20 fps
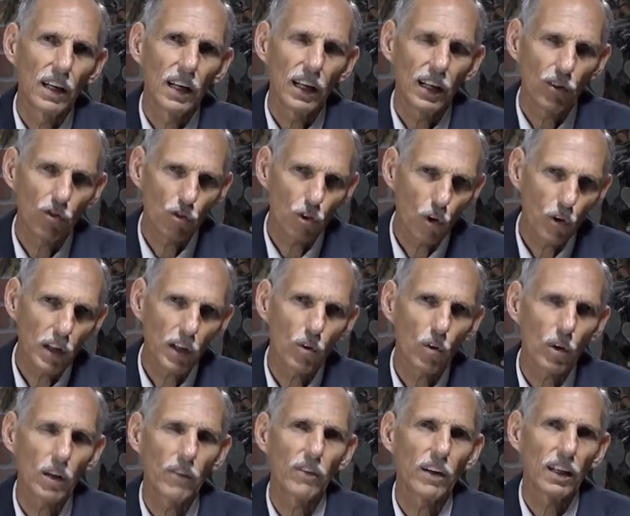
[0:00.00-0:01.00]

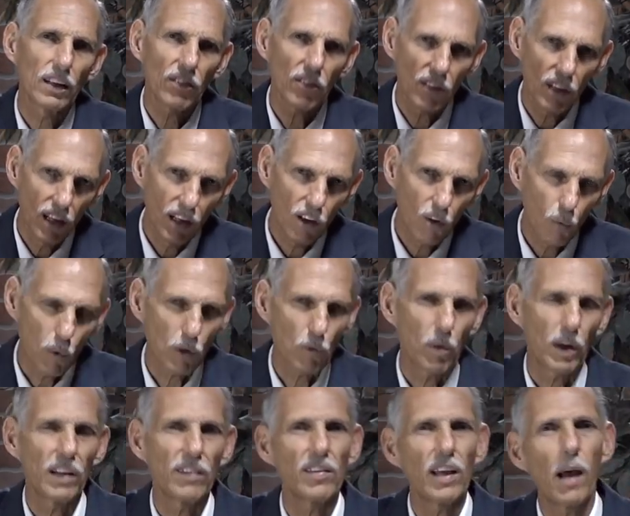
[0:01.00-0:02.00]
historical events, with
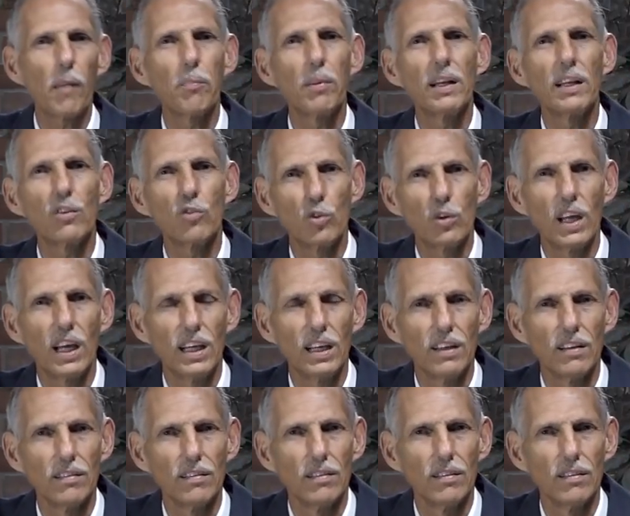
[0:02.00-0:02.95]
what is happening today.